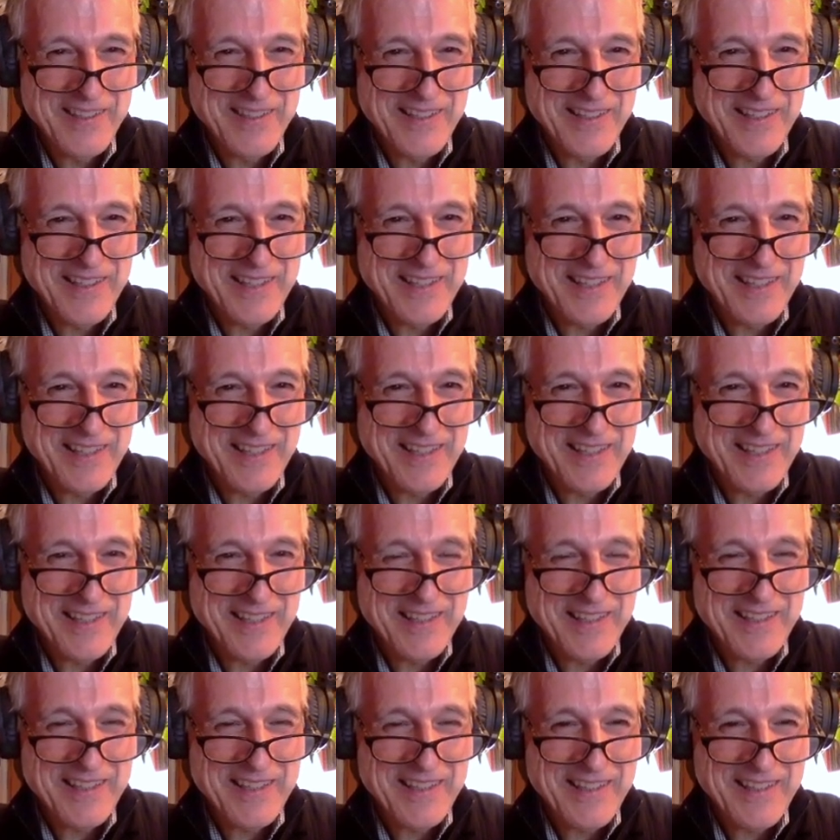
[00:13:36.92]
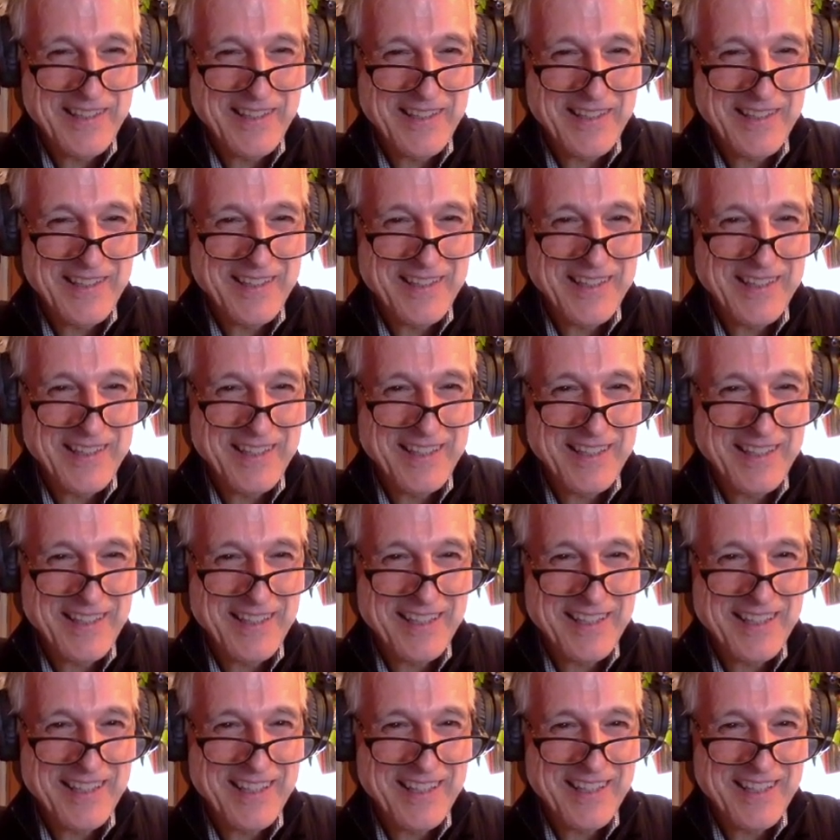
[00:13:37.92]

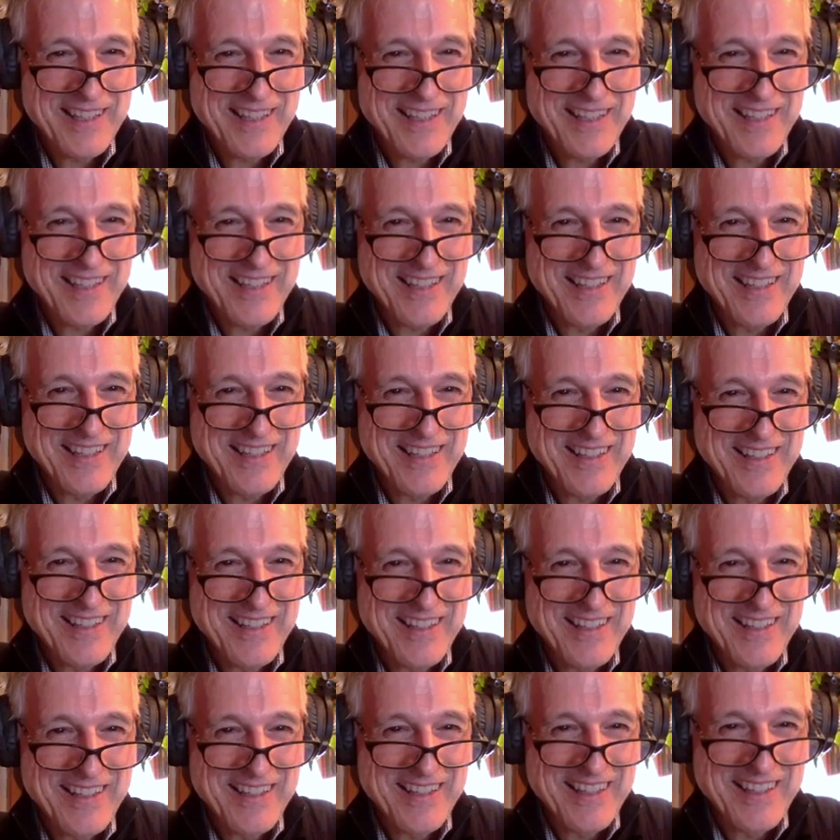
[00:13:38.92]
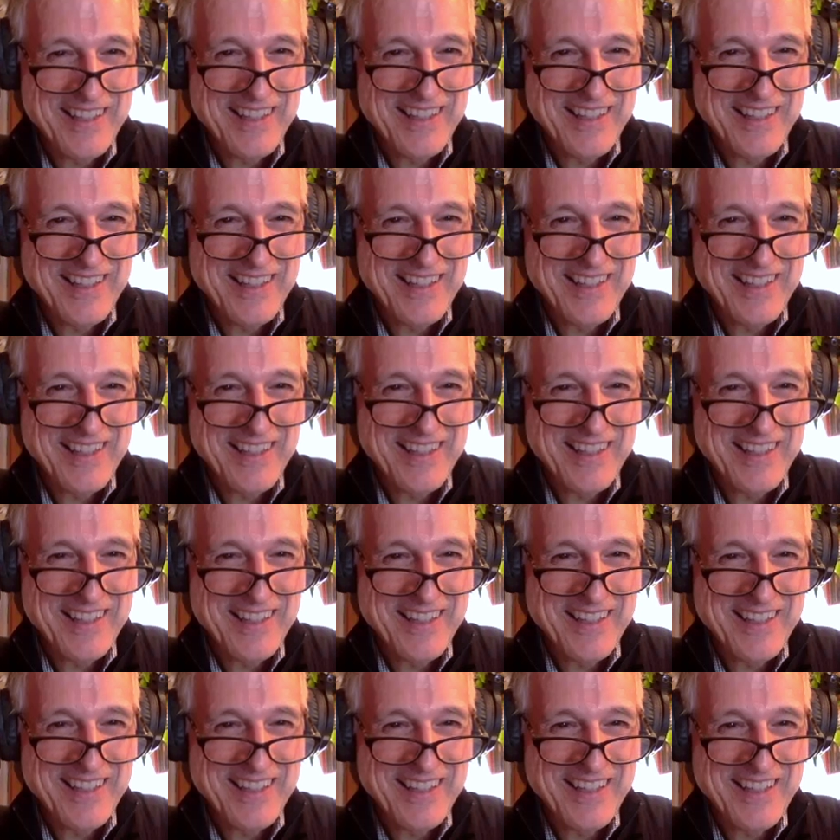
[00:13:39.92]

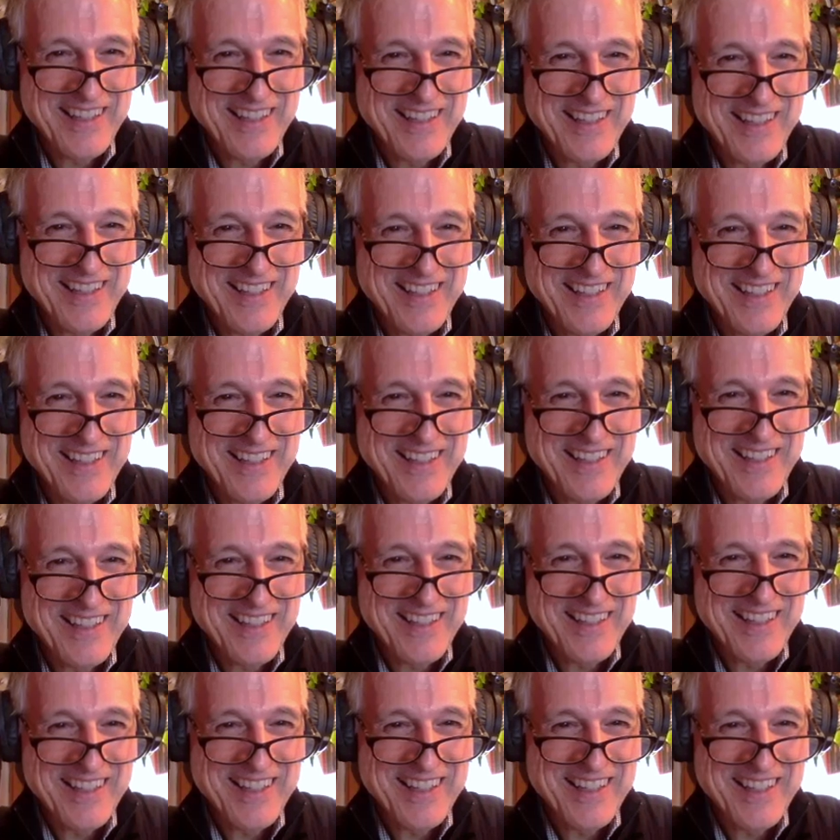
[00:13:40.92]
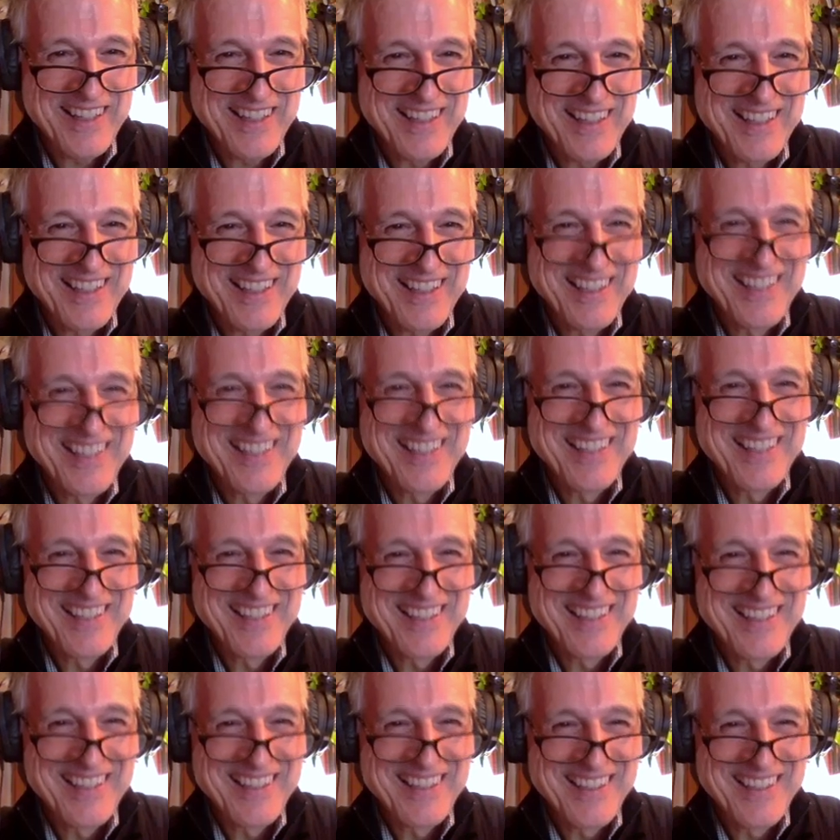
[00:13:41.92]

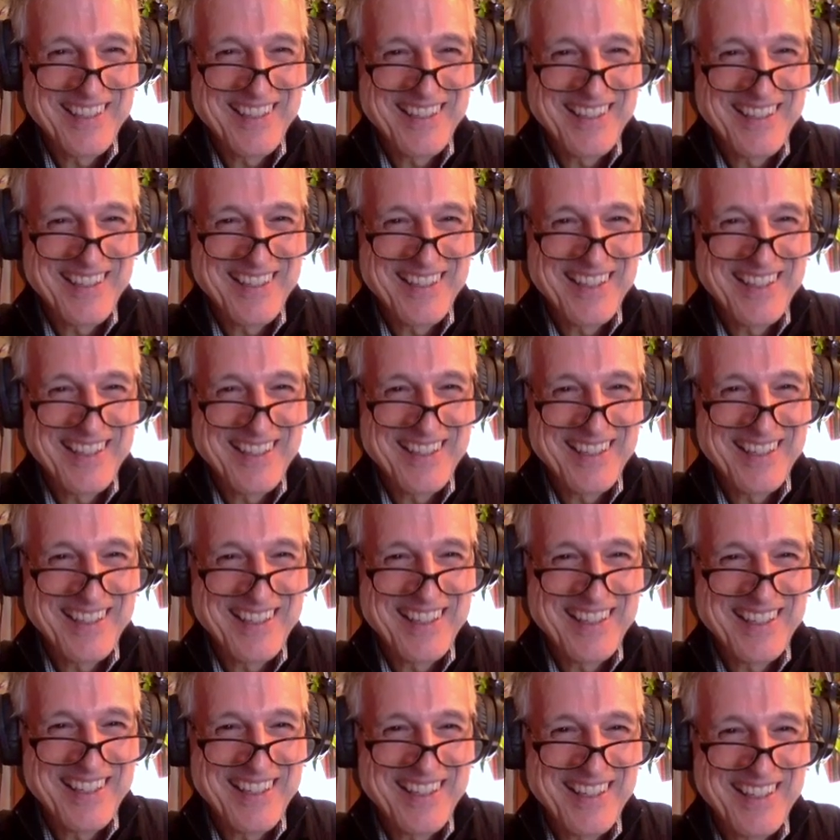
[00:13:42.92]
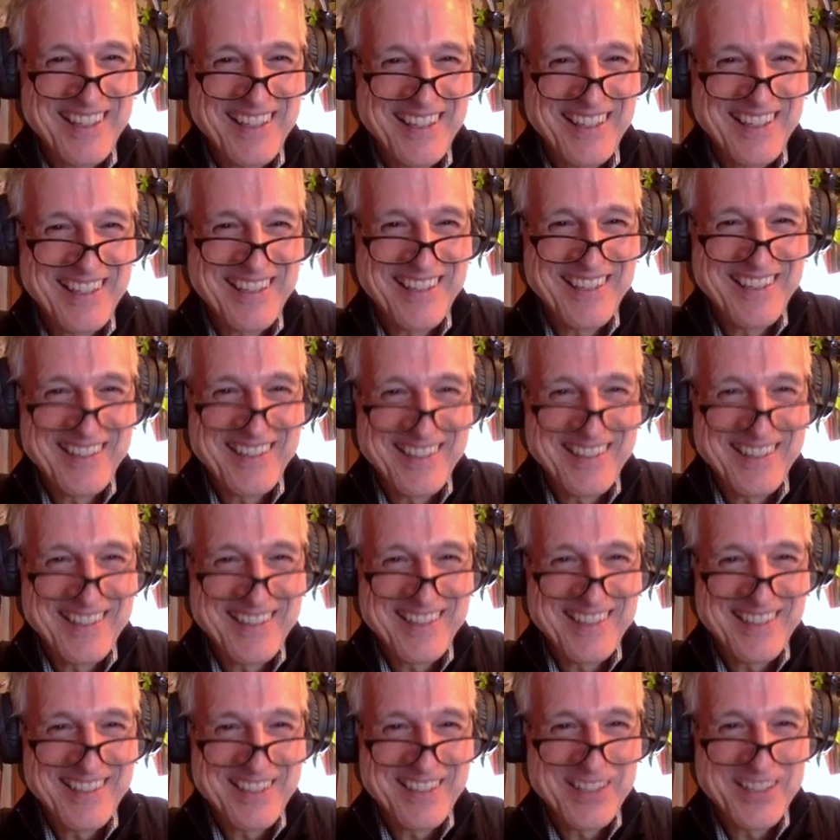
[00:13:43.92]
(not speaking)